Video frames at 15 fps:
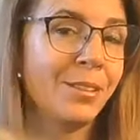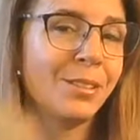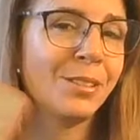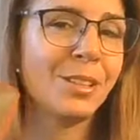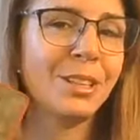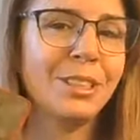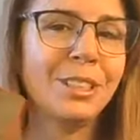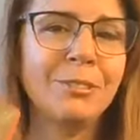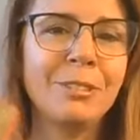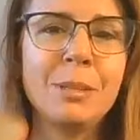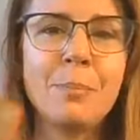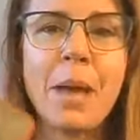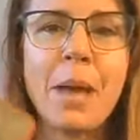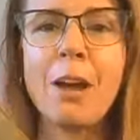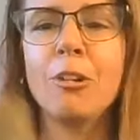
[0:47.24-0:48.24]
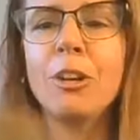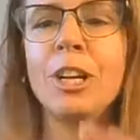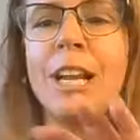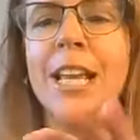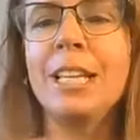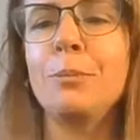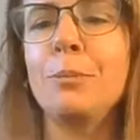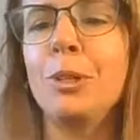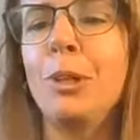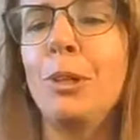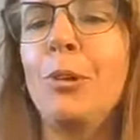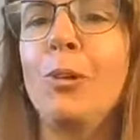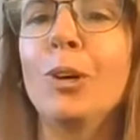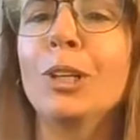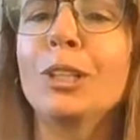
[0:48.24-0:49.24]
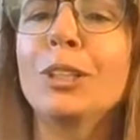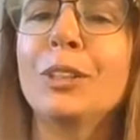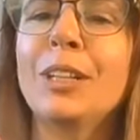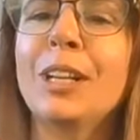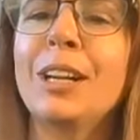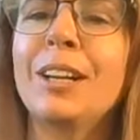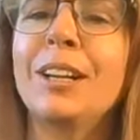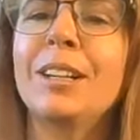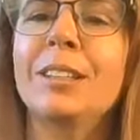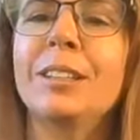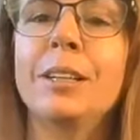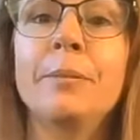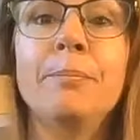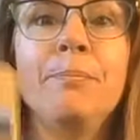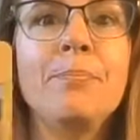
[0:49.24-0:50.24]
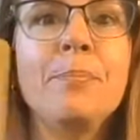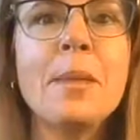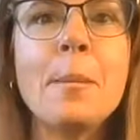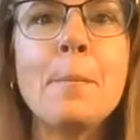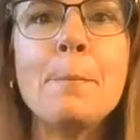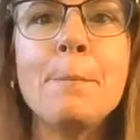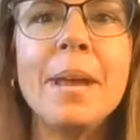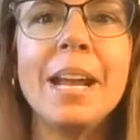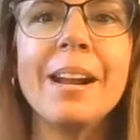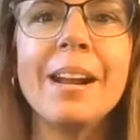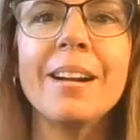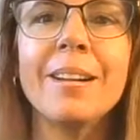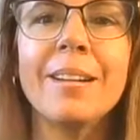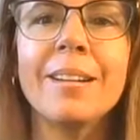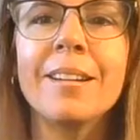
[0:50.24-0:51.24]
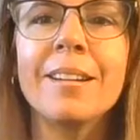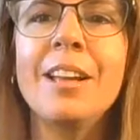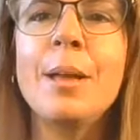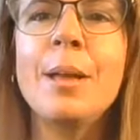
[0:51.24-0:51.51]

Starting with the power animal oracle card, bear,